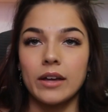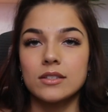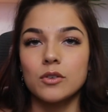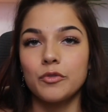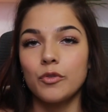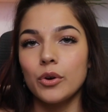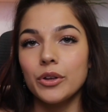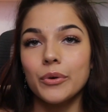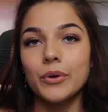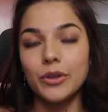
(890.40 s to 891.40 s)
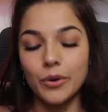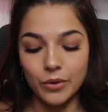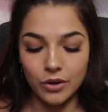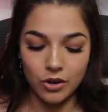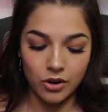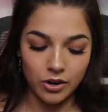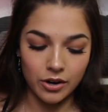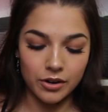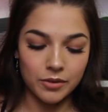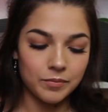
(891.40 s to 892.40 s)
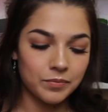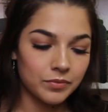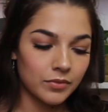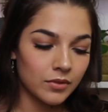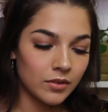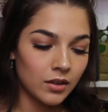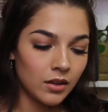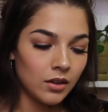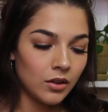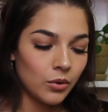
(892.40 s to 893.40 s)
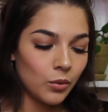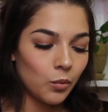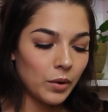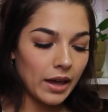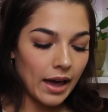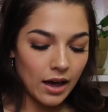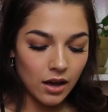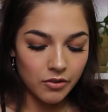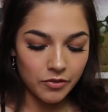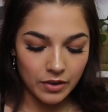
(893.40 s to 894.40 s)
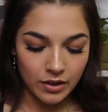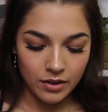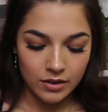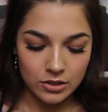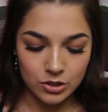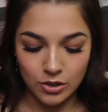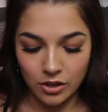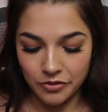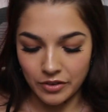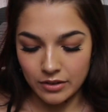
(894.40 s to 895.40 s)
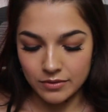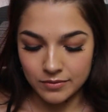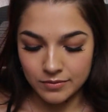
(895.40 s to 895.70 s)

So for your yoga card, we have dolphin.